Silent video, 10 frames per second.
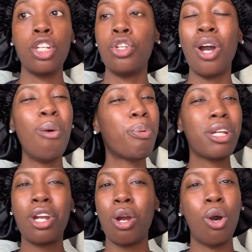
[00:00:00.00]
Don't bring
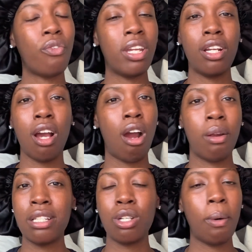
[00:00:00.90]
her over here to
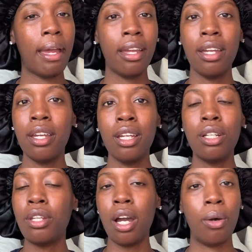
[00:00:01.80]
RHOA.
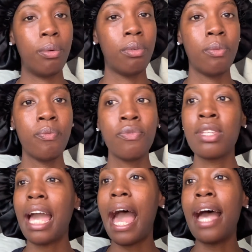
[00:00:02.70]
Don't.
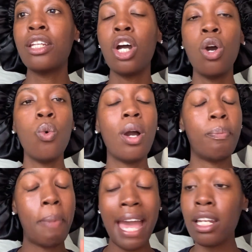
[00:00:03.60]
I
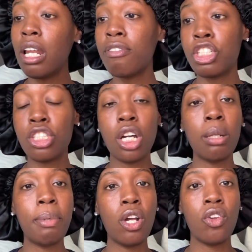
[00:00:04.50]
don't. Bad enough she's going
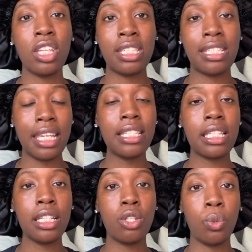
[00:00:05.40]
to be on this
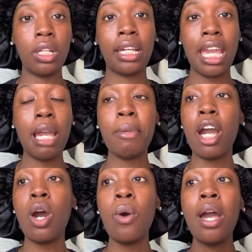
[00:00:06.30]
season doing a
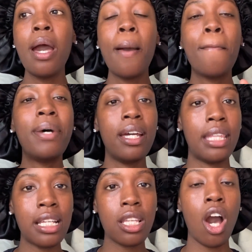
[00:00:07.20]
cameo, but
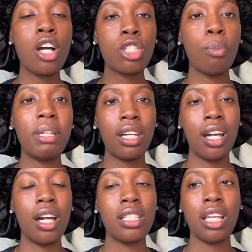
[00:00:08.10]
that's also
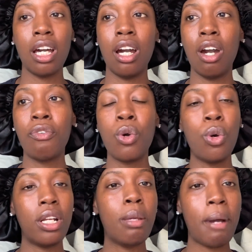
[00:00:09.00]
because of
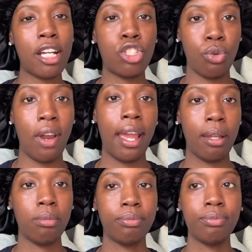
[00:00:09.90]
Corny by Sheree.
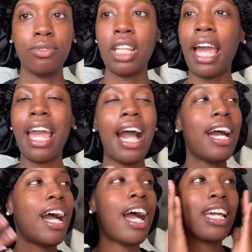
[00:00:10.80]
Like,
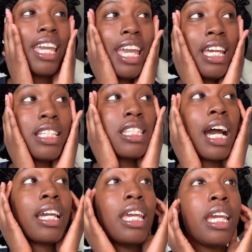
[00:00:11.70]
I, I can't,
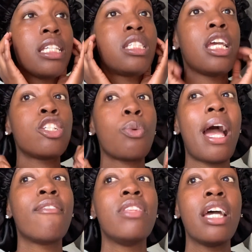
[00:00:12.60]
I can't stand Sheree.
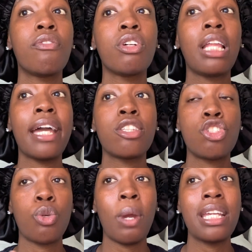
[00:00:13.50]
I've never liked
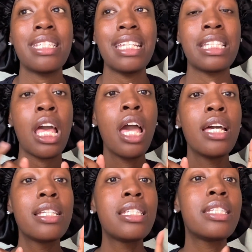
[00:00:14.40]
Sheree since
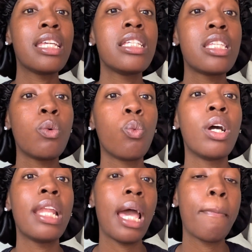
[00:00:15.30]
season
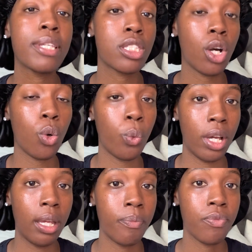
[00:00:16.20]
one, episode
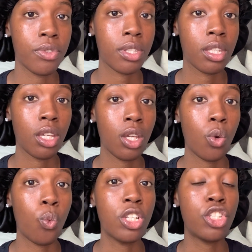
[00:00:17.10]
one
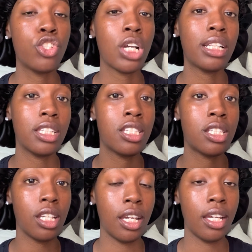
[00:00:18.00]
when she tried to
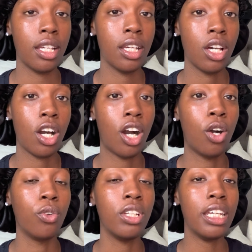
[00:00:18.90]
stunt
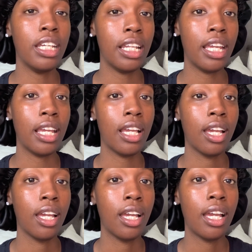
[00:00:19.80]
on Nene
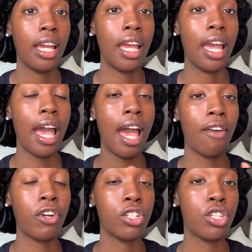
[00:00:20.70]
and have
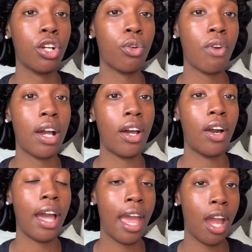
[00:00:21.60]
her turned around
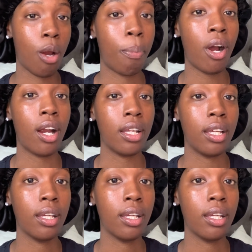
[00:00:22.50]
at her party.